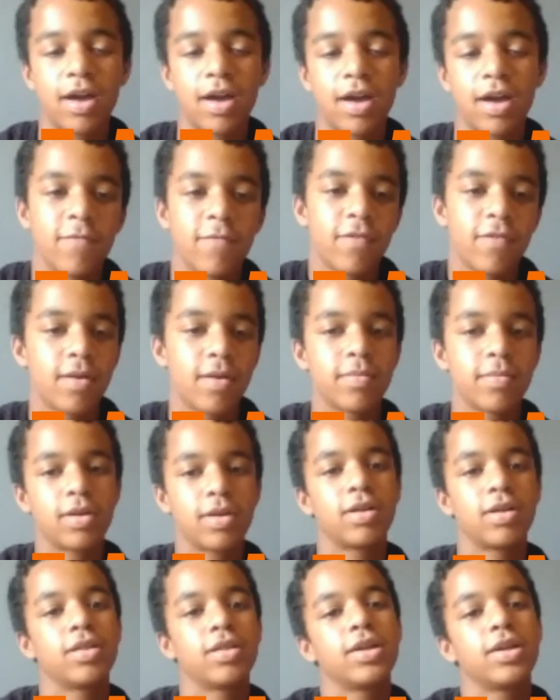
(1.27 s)
I'm from
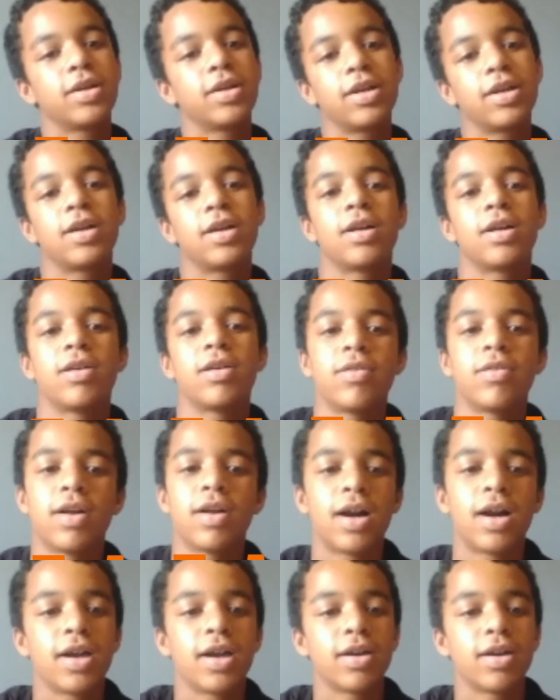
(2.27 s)
Elyria,
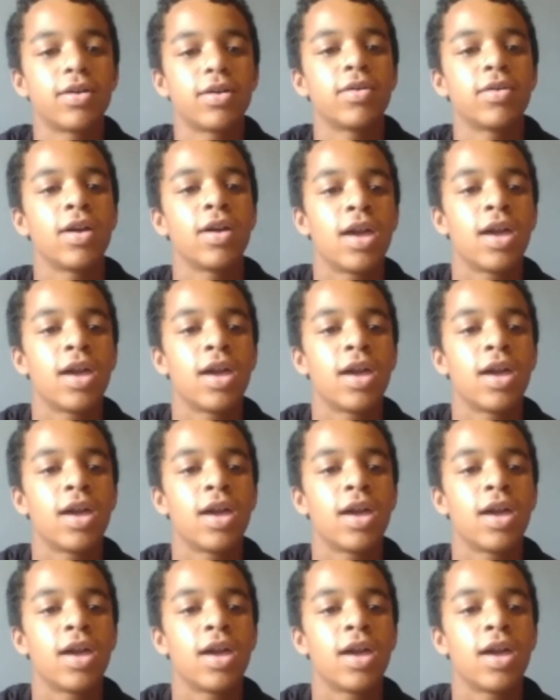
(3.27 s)
Ohio,